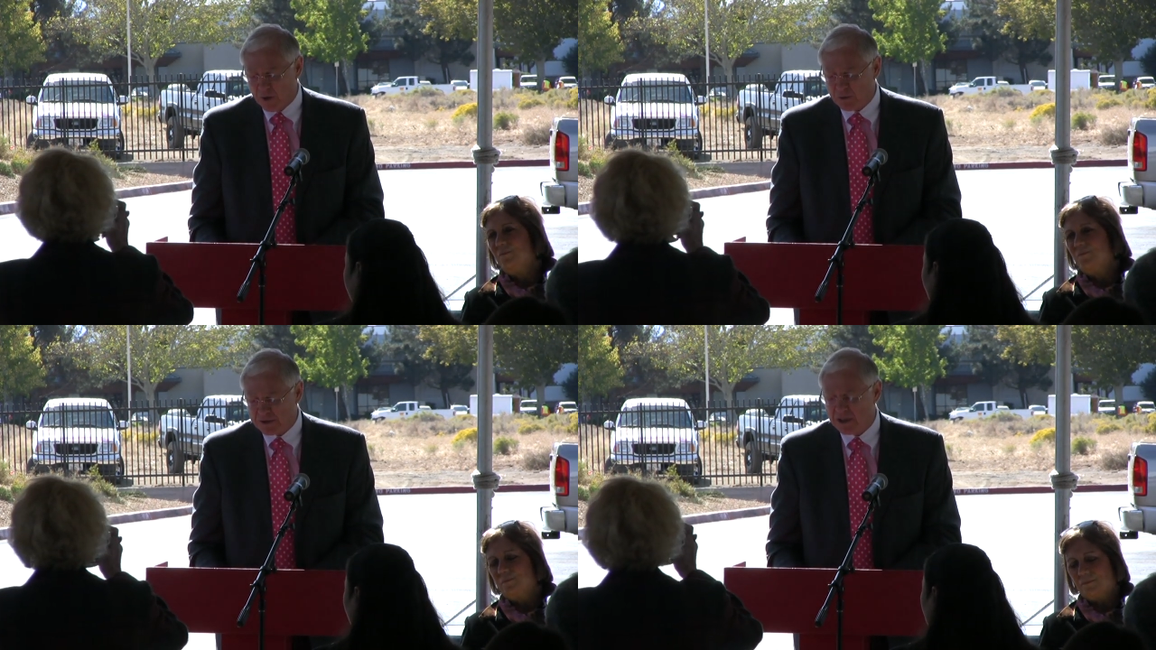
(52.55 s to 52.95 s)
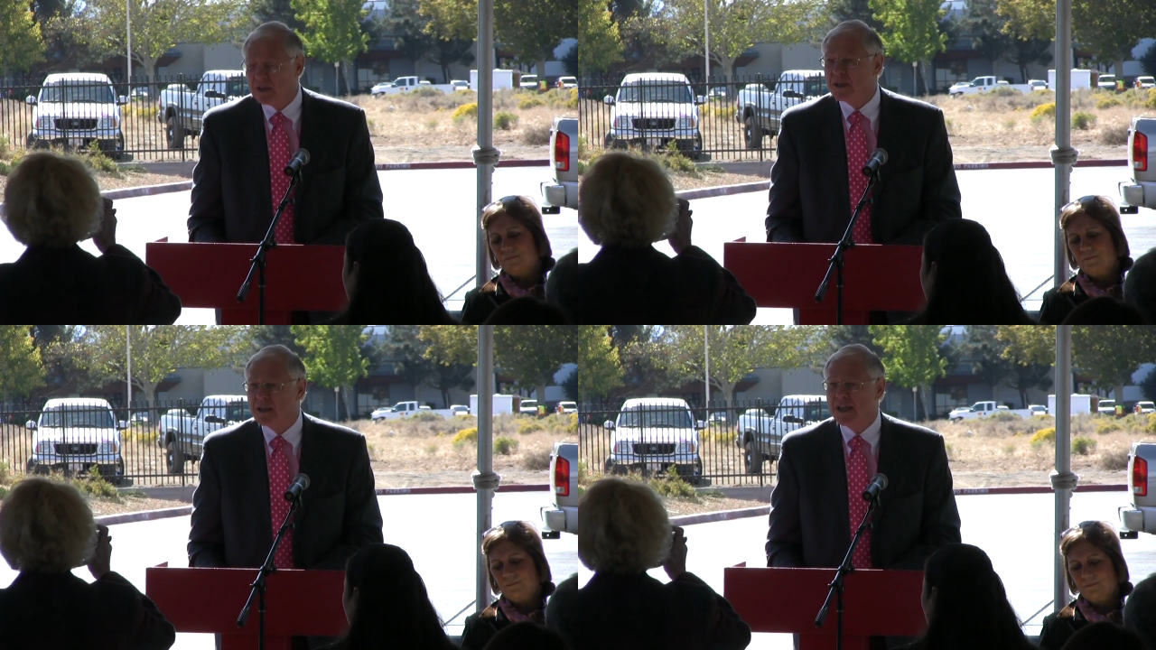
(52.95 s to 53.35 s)
Speaker 1: One was a
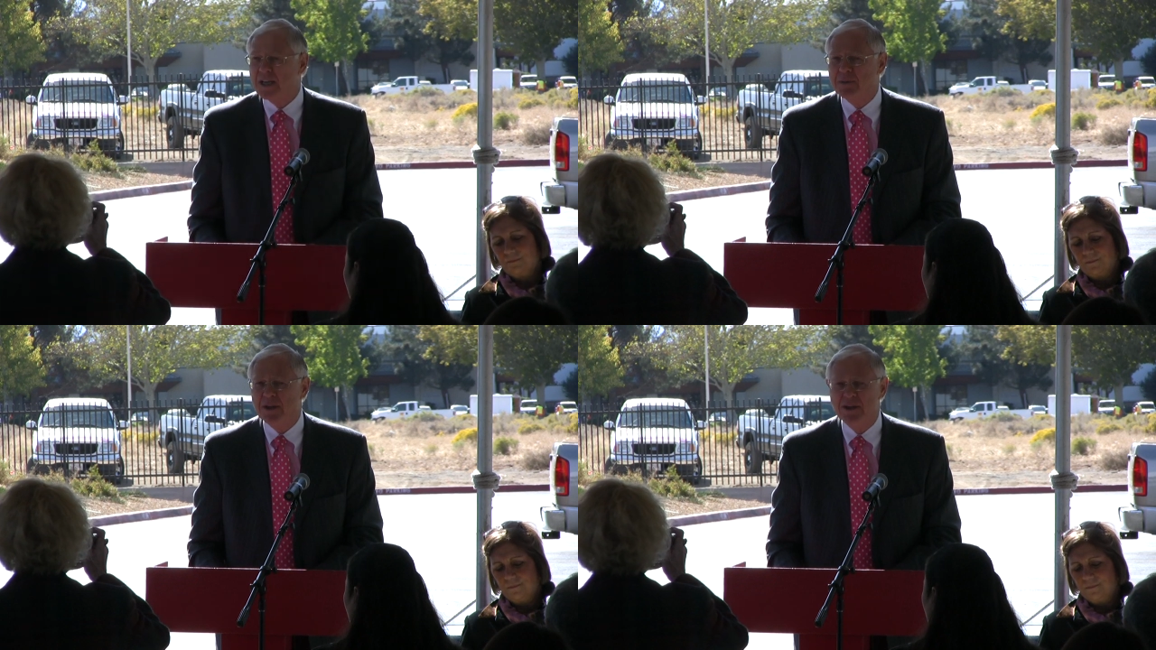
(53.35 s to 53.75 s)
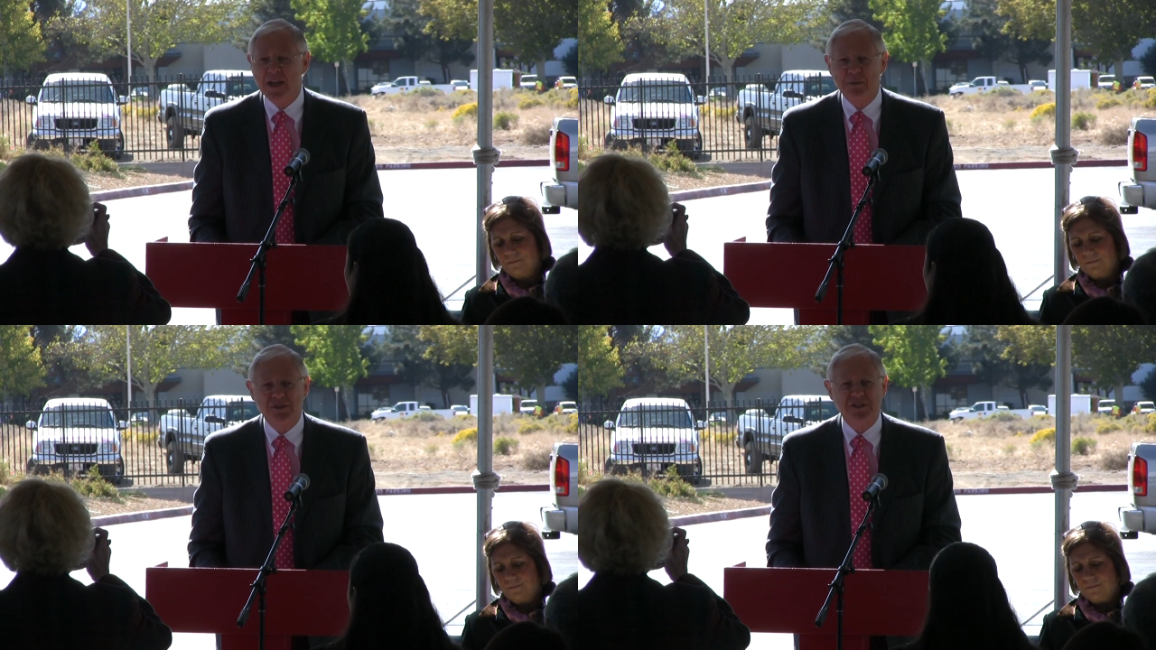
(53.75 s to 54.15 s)
lady by the
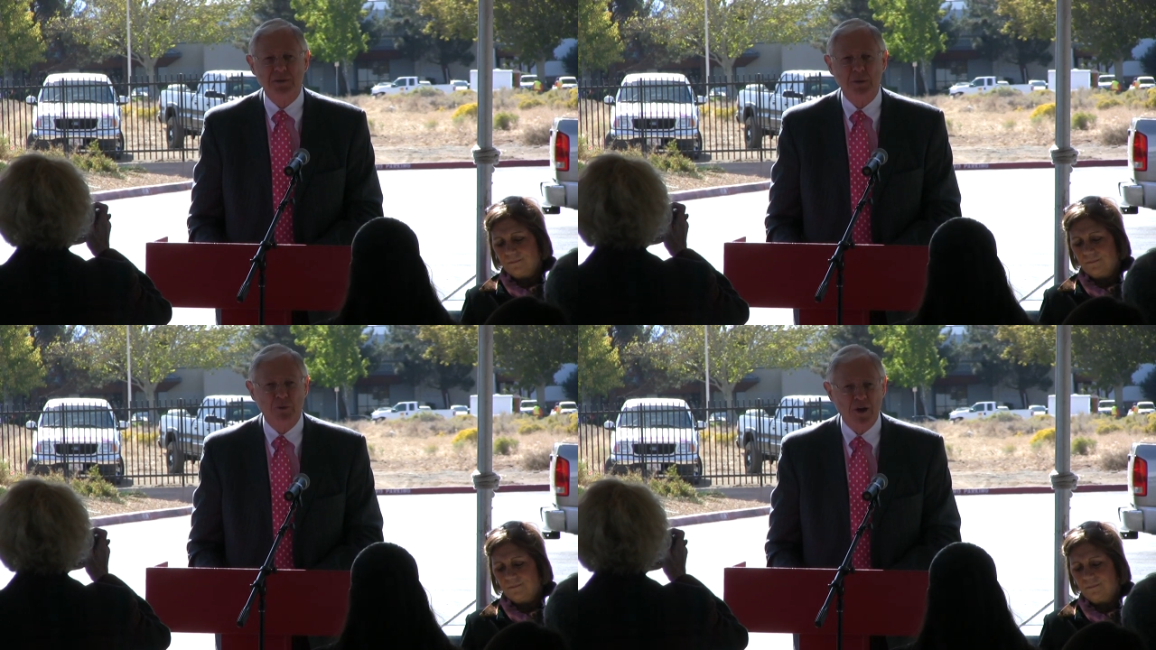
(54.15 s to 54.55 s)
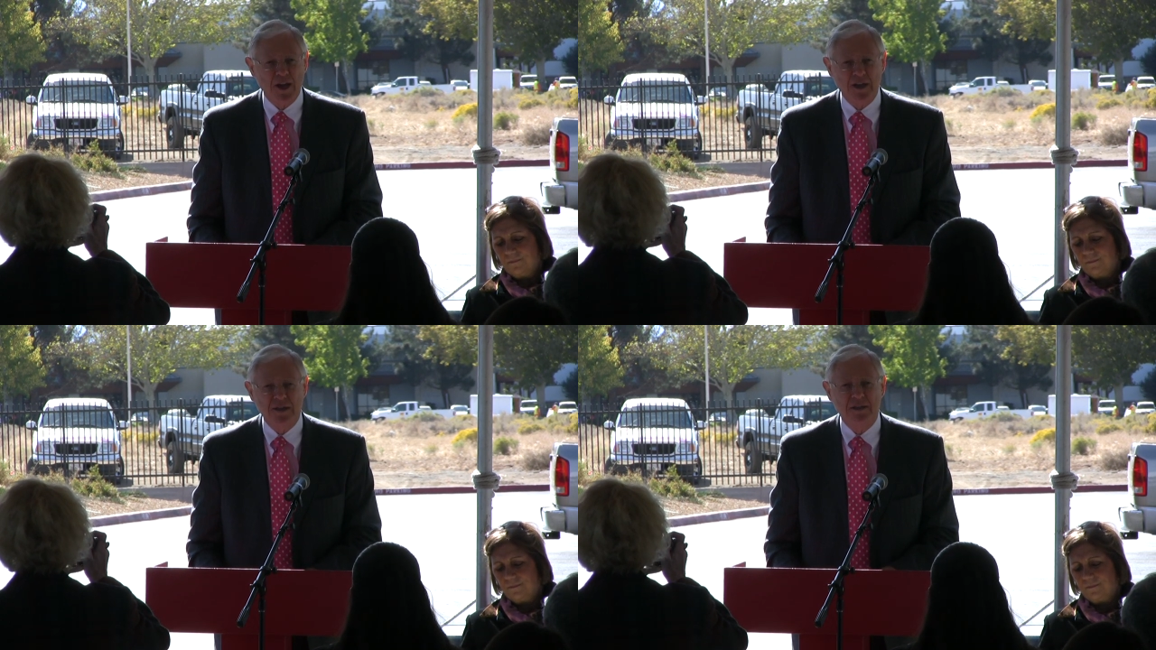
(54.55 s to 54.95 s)
name of Sybil
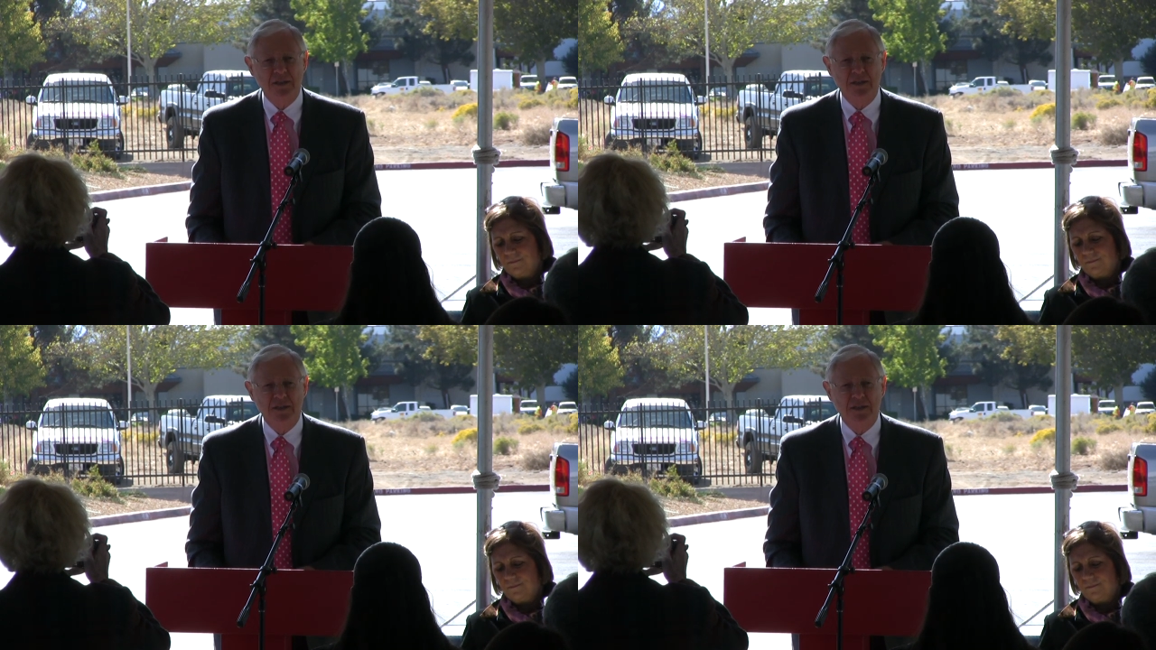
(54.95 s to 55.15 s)
Brand,